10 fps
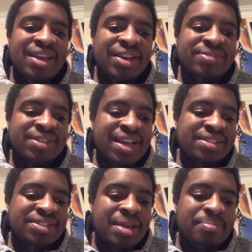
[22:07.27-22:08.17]
if
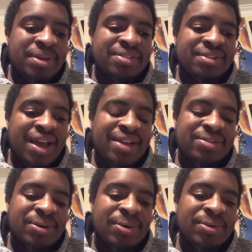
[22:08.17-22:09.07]
ZSJ beats
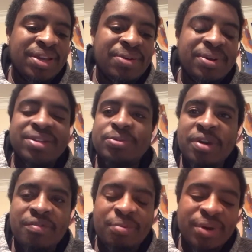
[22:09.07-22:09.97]
Naito. He'll get
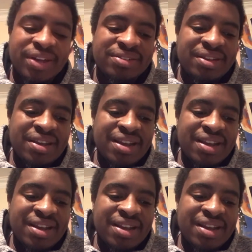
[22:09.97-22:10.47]
12 points.